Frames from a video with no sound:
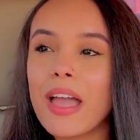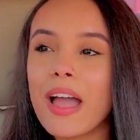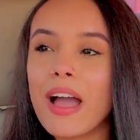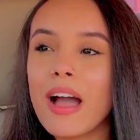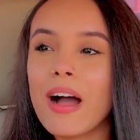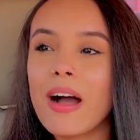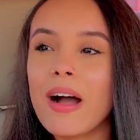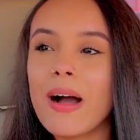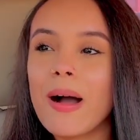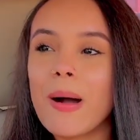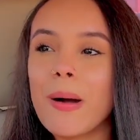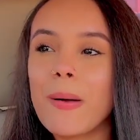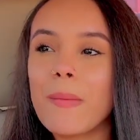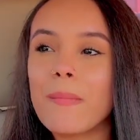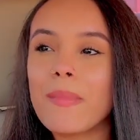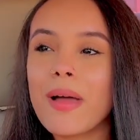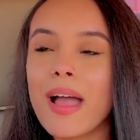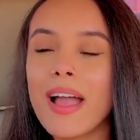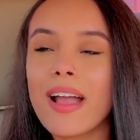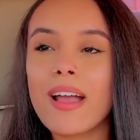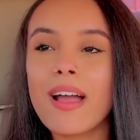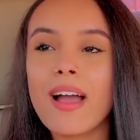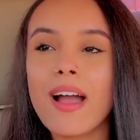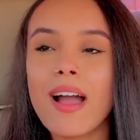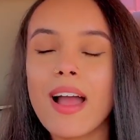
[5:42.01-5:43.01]

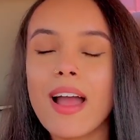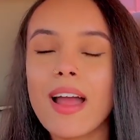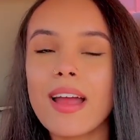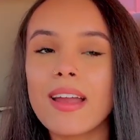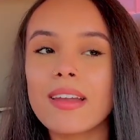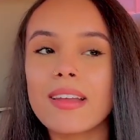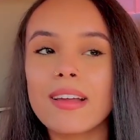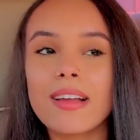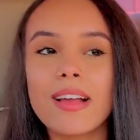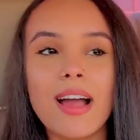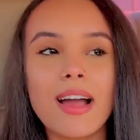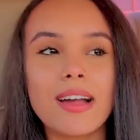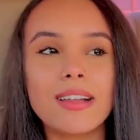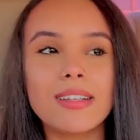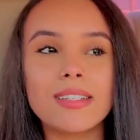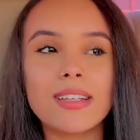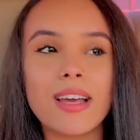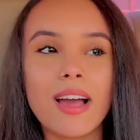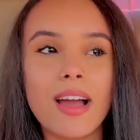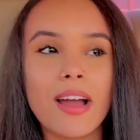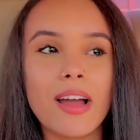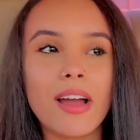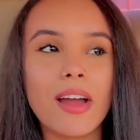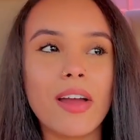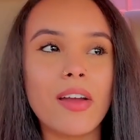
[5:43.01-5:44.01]
I kind of got
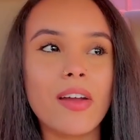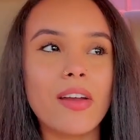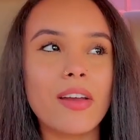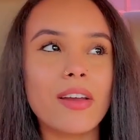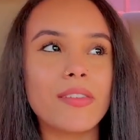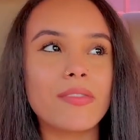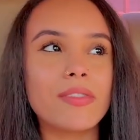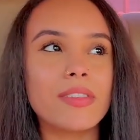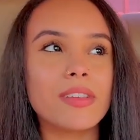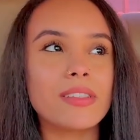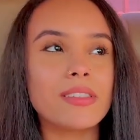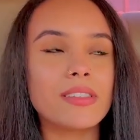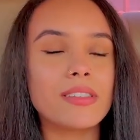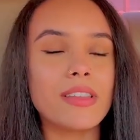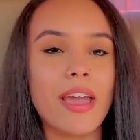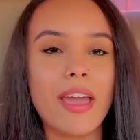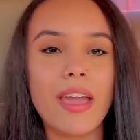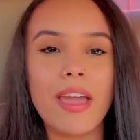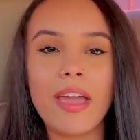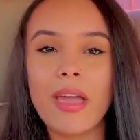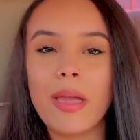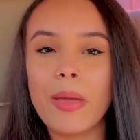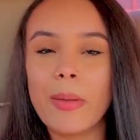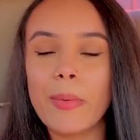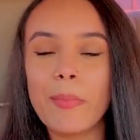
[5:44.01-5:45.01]
tired of the
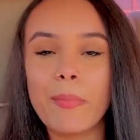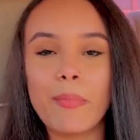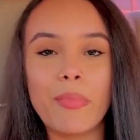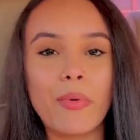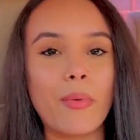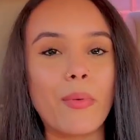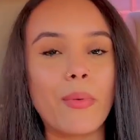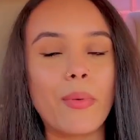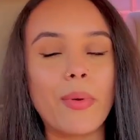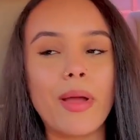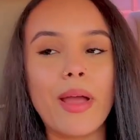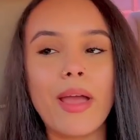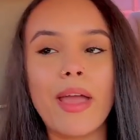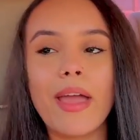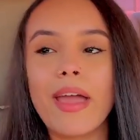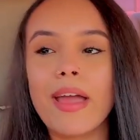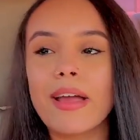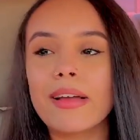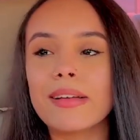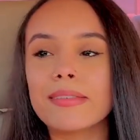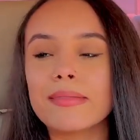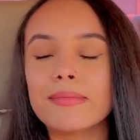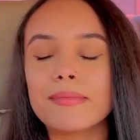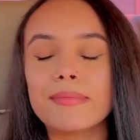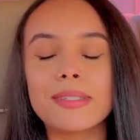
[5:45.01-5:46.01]
same
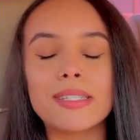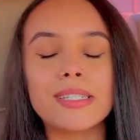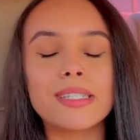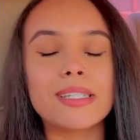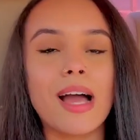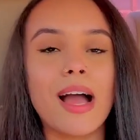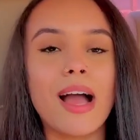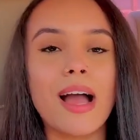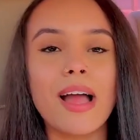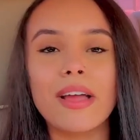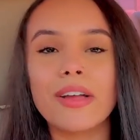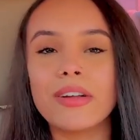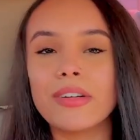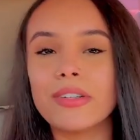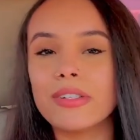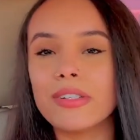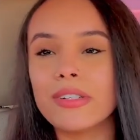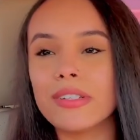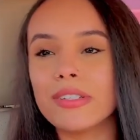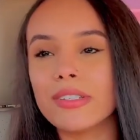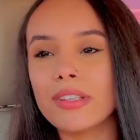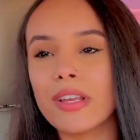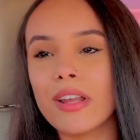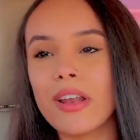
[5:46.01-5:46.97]
boring styles.